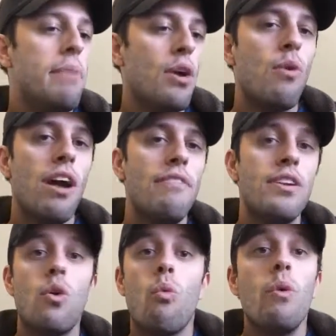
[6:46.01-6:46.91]
Be aware of
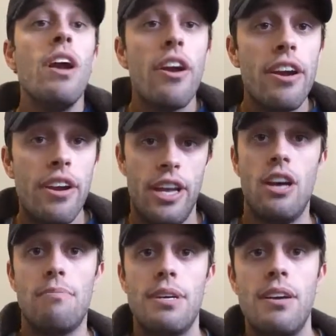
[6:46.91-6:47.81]
it. We are here to
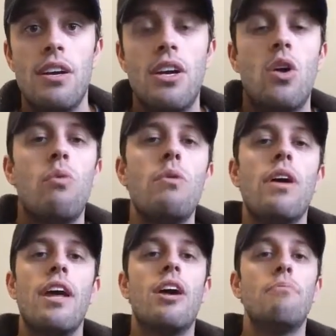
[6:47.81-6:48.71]
help. We
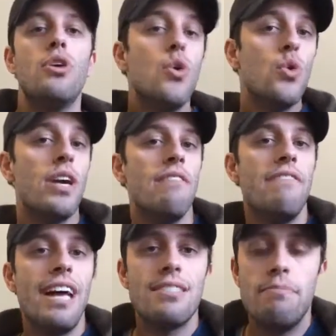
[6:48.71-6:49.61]
want to help you
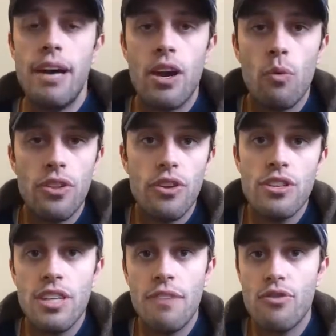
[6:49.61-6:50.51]
invest better with your
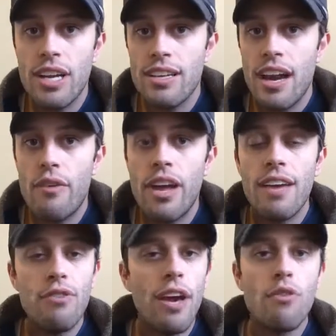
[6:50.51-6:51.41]
self-directed IRA.
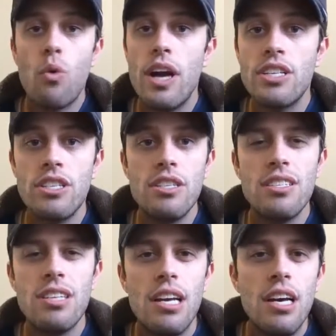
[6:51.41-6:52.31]
If you have
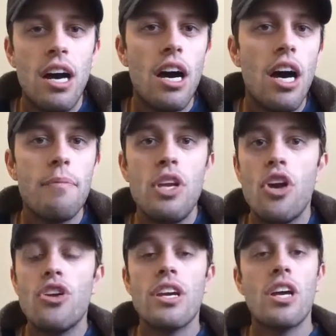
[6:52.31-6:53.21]
questions,
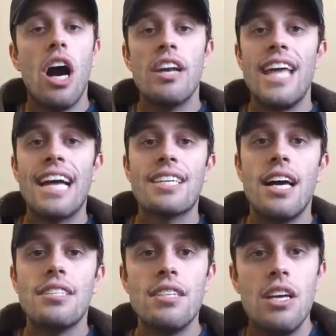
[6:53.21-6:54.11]
you can contact
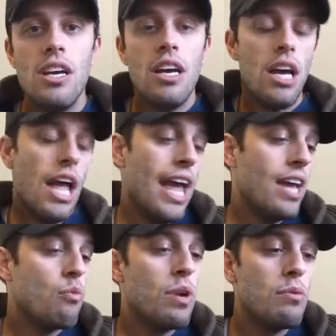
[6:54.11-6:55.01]
us,
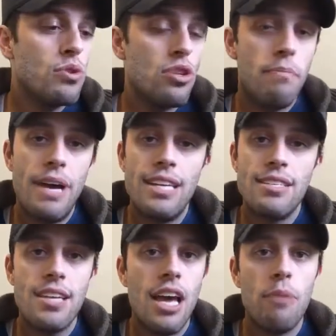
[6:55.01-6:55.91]
and we will do the
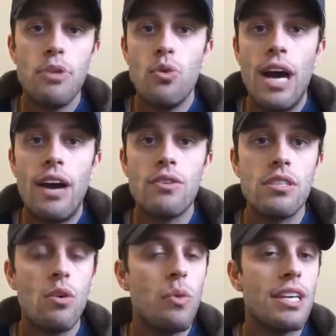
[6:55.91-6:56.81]
best to help you
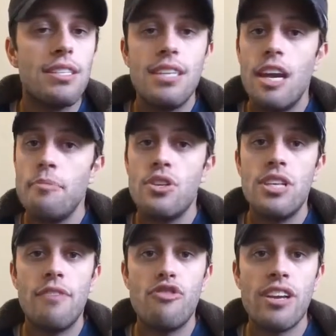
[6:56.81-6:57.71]
out. We can set up your
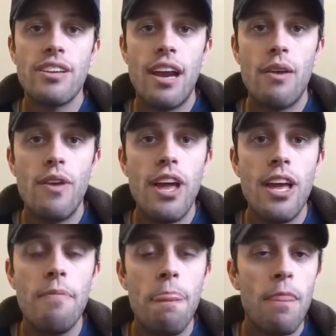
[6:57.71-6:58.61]
self-directed IRA.